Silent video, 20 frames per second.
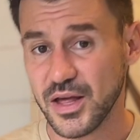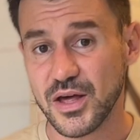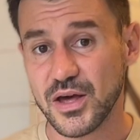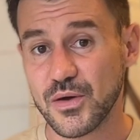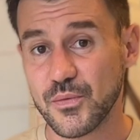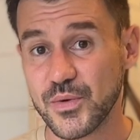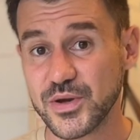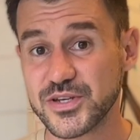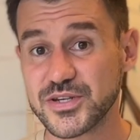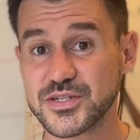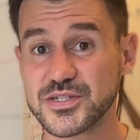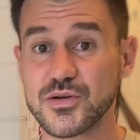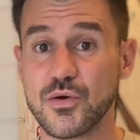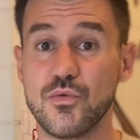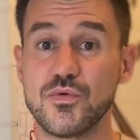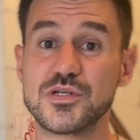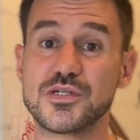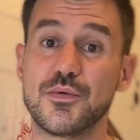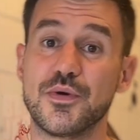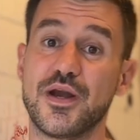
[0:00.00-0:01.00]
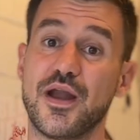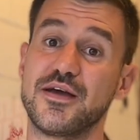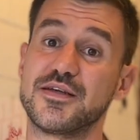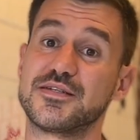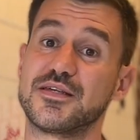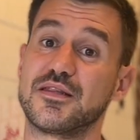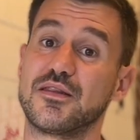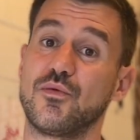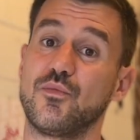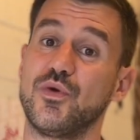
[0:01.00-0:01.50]
Which is also a nice
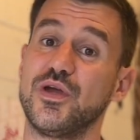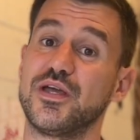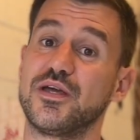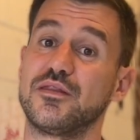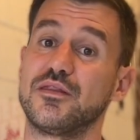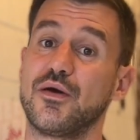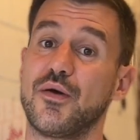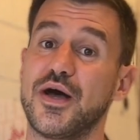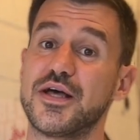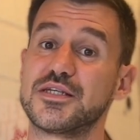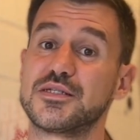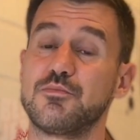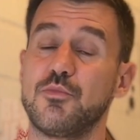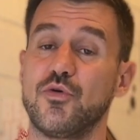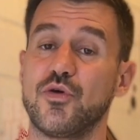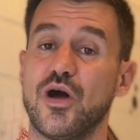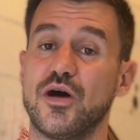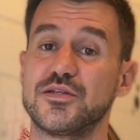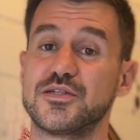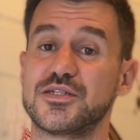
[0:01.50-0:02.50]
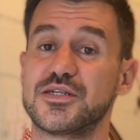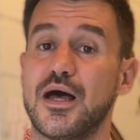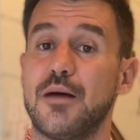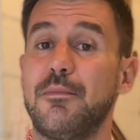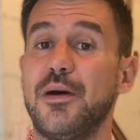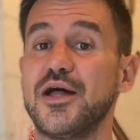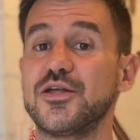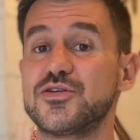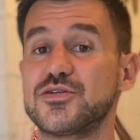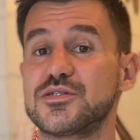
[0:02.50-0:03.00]
thing that we can do at Small Gods, because our
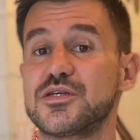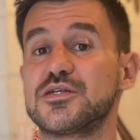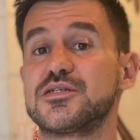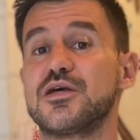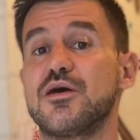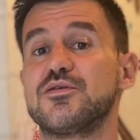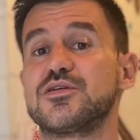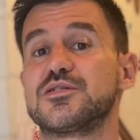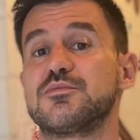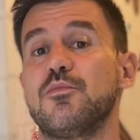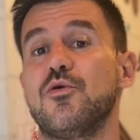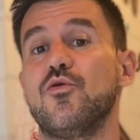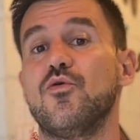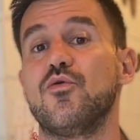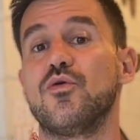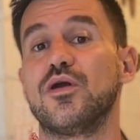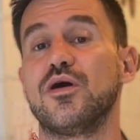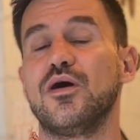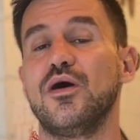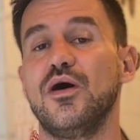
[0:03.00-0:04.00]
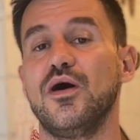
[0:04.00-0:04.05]
batches are so small.